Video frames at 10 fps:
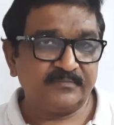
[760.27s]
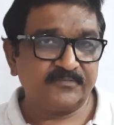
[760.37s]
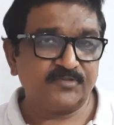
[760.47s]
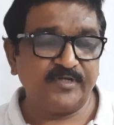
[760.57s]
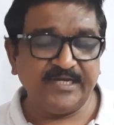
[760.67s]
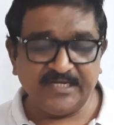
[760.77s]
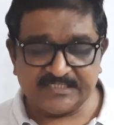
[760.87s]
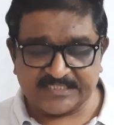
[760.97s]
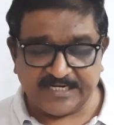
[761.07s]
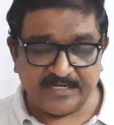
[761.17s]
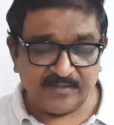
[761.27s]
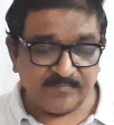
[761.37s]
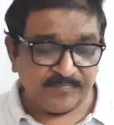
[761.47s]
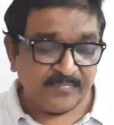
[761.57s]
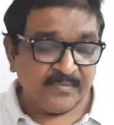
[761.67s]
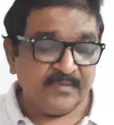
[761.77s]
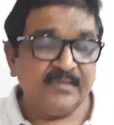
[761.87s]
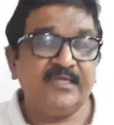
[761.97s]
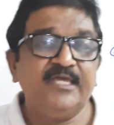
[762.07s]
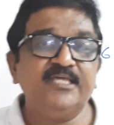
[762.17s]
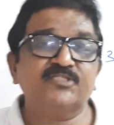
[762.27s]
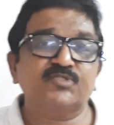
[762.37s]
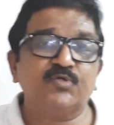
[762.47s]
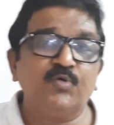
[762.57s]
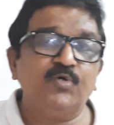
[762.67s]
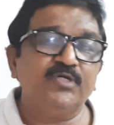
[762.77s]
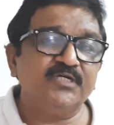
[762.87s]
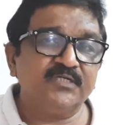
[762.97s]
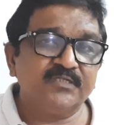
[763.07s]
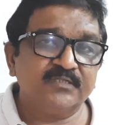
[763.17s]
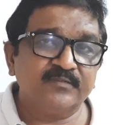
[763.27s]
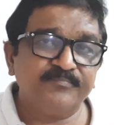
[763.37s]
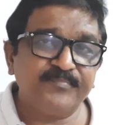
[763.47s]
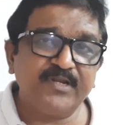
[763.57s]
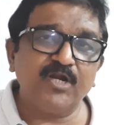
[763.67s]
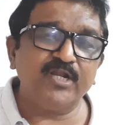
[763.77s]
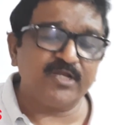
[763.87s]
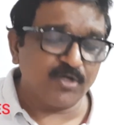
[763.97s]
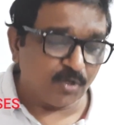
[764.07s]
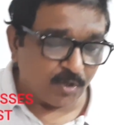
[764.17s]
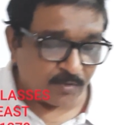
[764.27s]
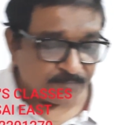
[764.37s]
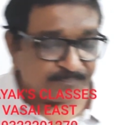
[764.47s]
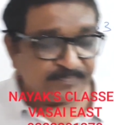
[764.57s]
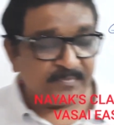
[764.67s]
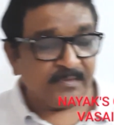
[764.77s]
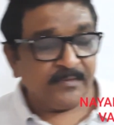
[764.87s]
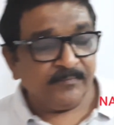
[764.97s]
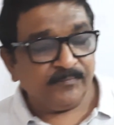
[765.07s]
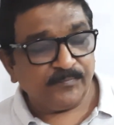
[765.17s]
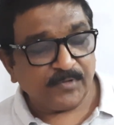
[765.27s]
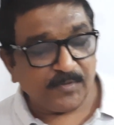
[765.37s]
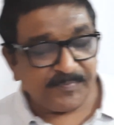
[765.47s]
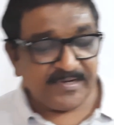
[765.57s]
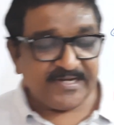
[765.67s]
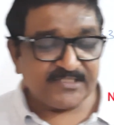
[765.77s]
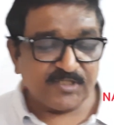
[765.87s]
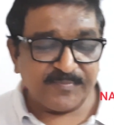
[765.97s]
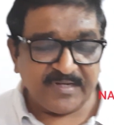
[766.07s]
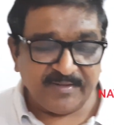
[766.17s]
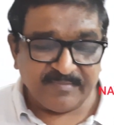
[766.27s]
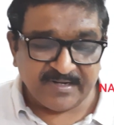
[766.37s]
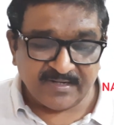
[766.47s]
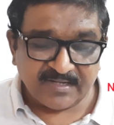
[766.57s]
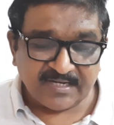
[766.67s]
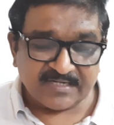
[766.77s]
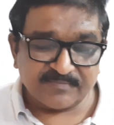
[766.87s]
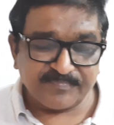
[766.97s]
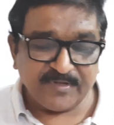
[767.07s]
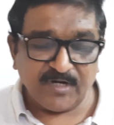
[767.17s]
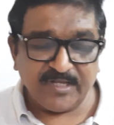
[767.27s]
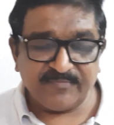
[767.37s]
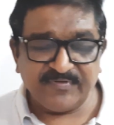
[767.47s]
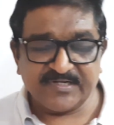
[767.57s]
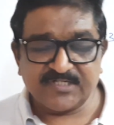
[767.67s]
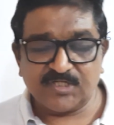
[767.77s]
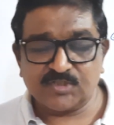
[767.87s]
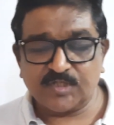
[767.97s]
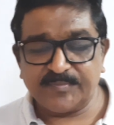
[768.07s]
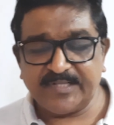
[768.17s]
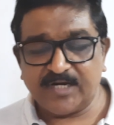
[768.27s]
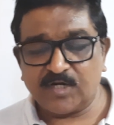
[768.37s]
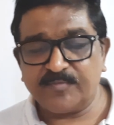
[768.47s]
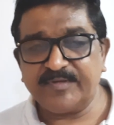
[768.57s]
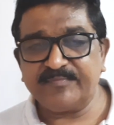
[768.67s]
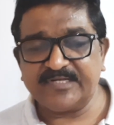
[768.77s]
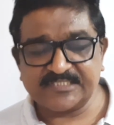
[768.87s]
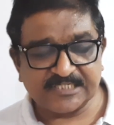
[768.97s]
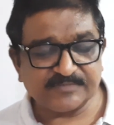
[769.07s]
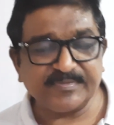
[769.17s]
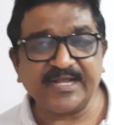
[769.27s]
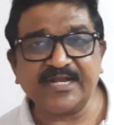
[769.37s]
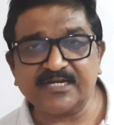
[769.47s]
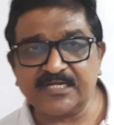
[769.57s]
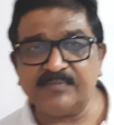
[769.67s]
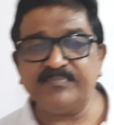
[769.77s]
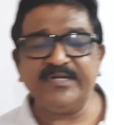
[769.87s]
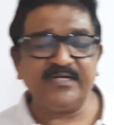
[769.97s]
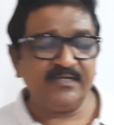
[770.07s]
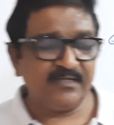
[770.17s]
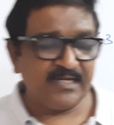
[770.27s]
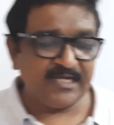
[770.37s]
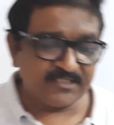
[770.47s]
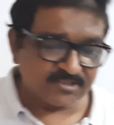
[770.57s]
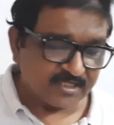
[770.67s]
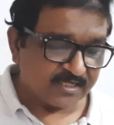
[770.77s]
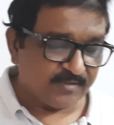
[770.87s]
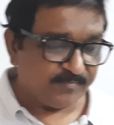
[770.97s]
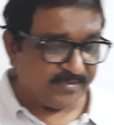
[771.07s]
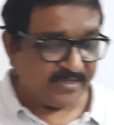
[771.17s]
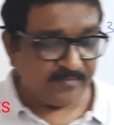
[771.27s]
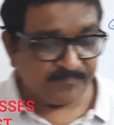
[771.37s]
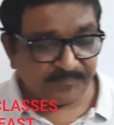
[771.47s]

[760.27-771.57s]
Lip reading: So he said his own periodic law. Properties of element are periodic functions of their atomic masses. Bracket complete, answer complete.